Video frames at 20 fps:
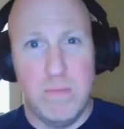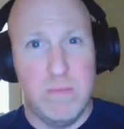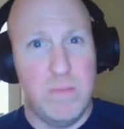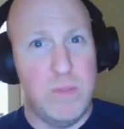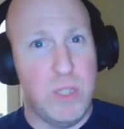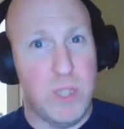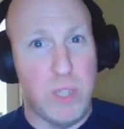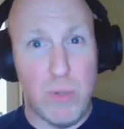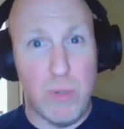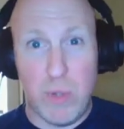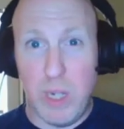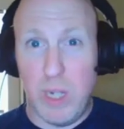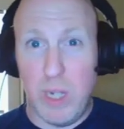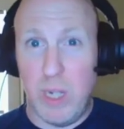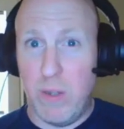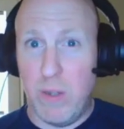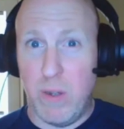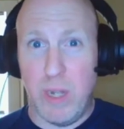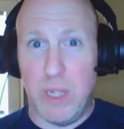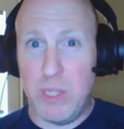you can
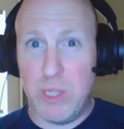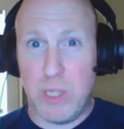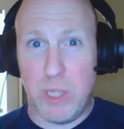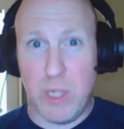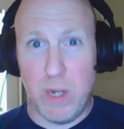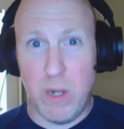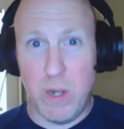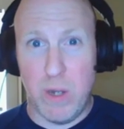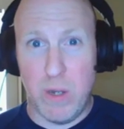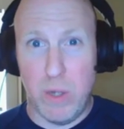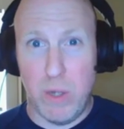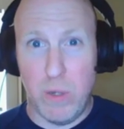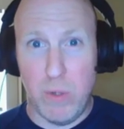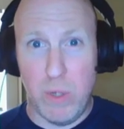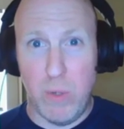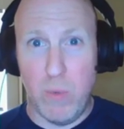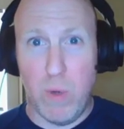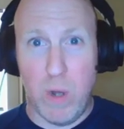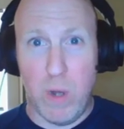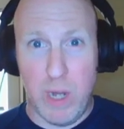either insert who
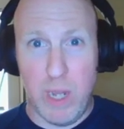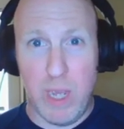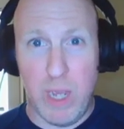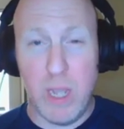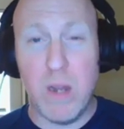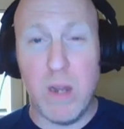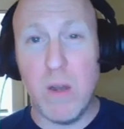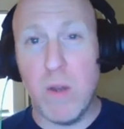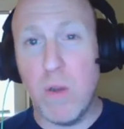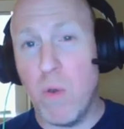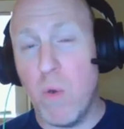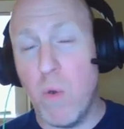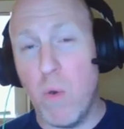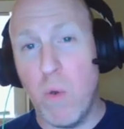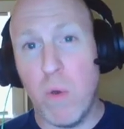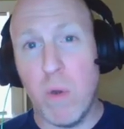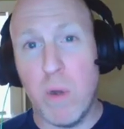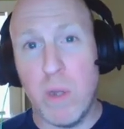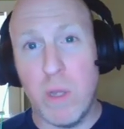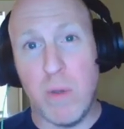you want here,
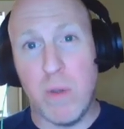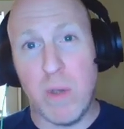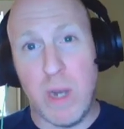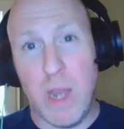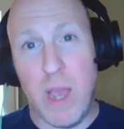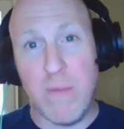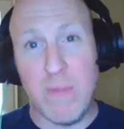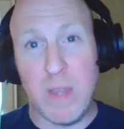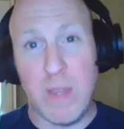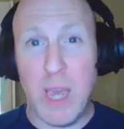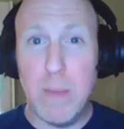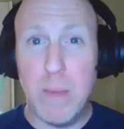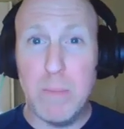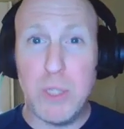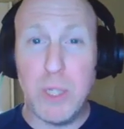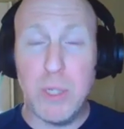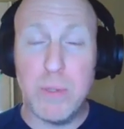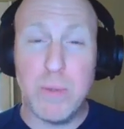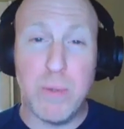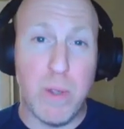or you can have the game
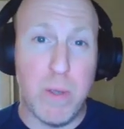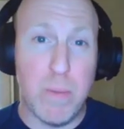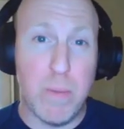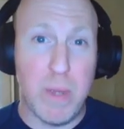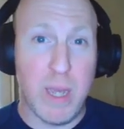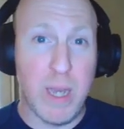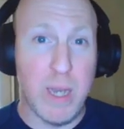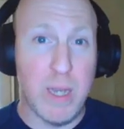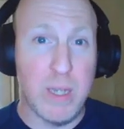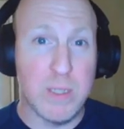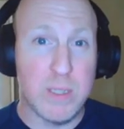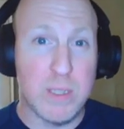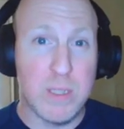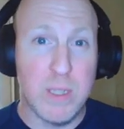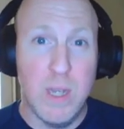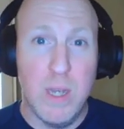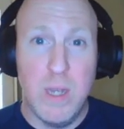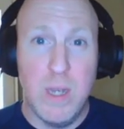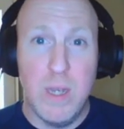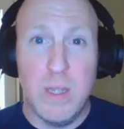choose for you, because
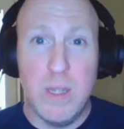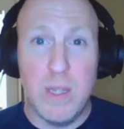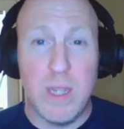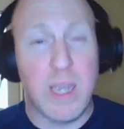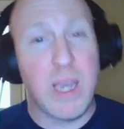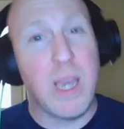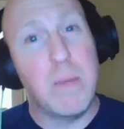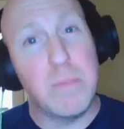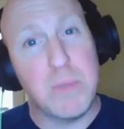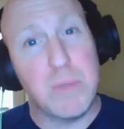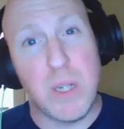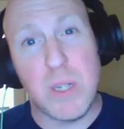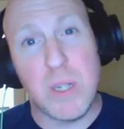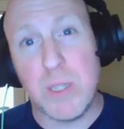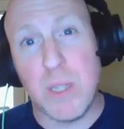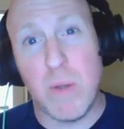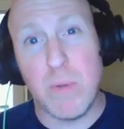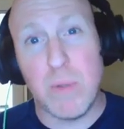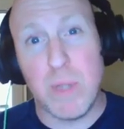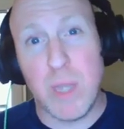the game
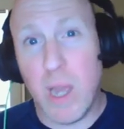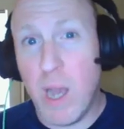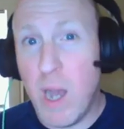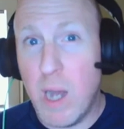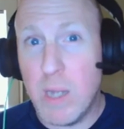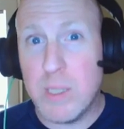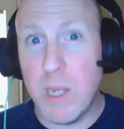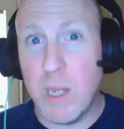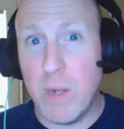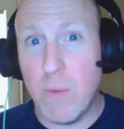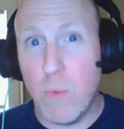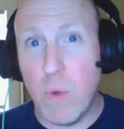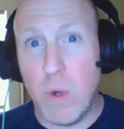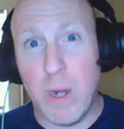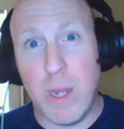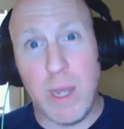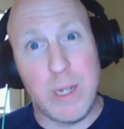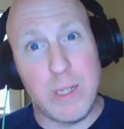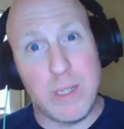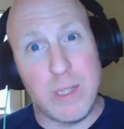starts out with a content
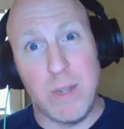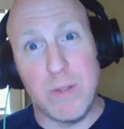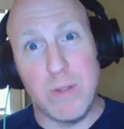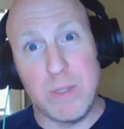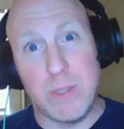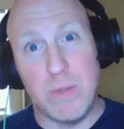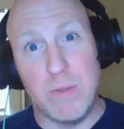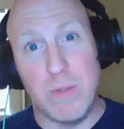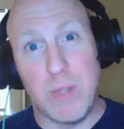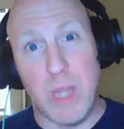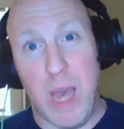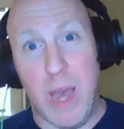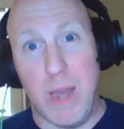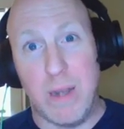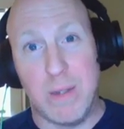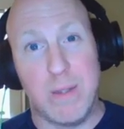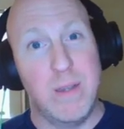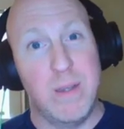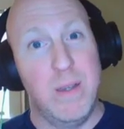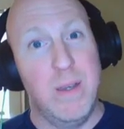warning and tells you
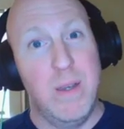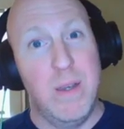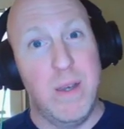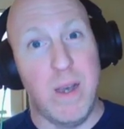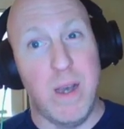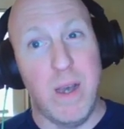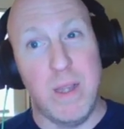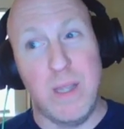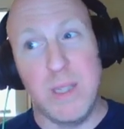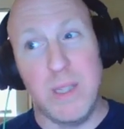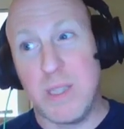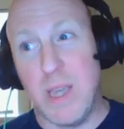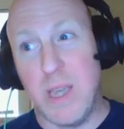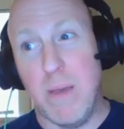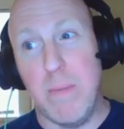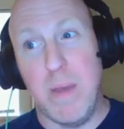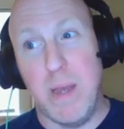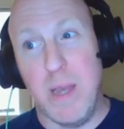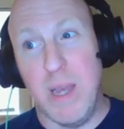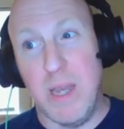that this
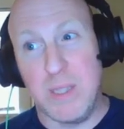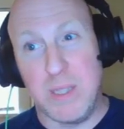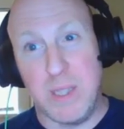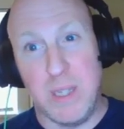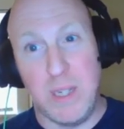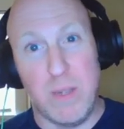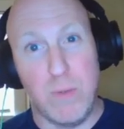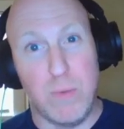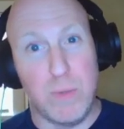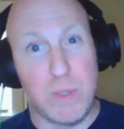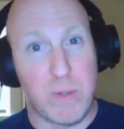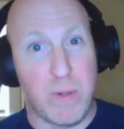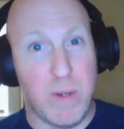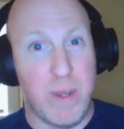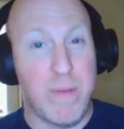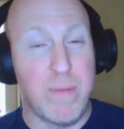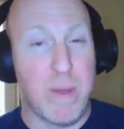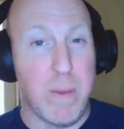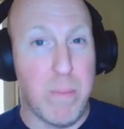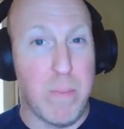game has to deal with
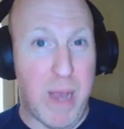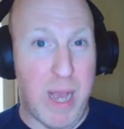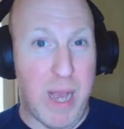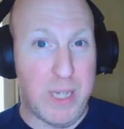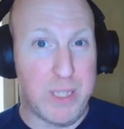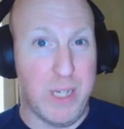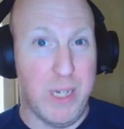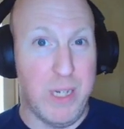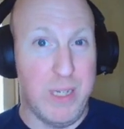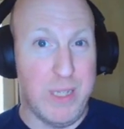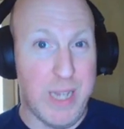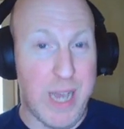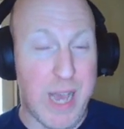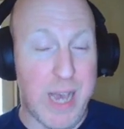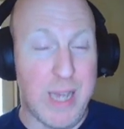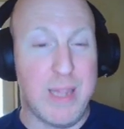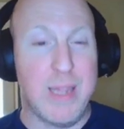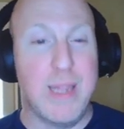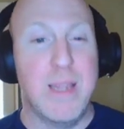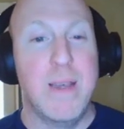grief, compassion, and
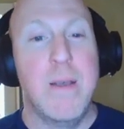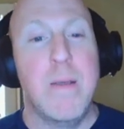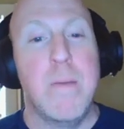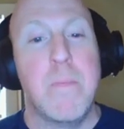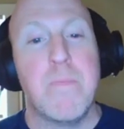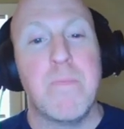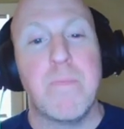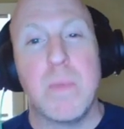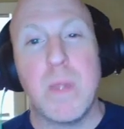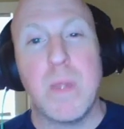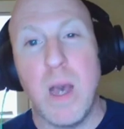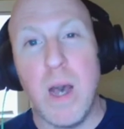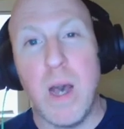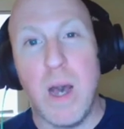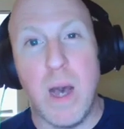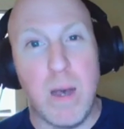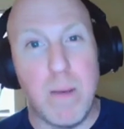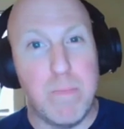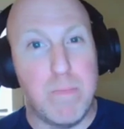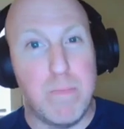death.
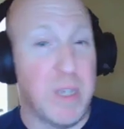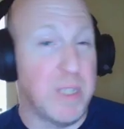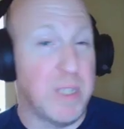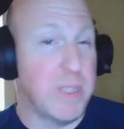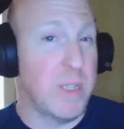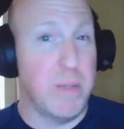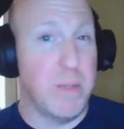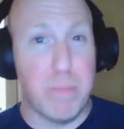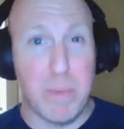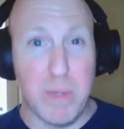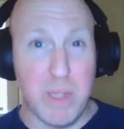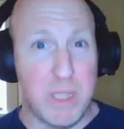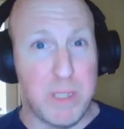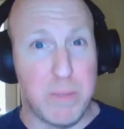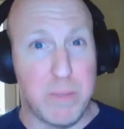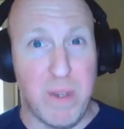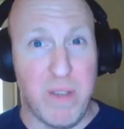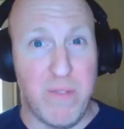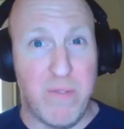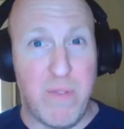Basically,
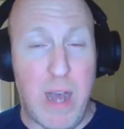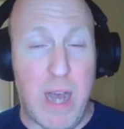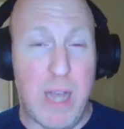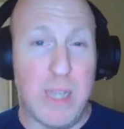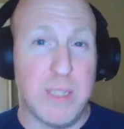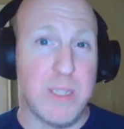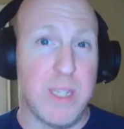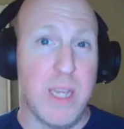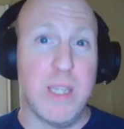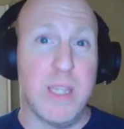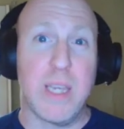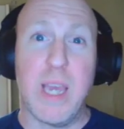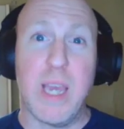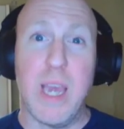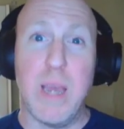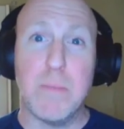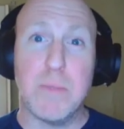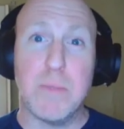please be advised. And the game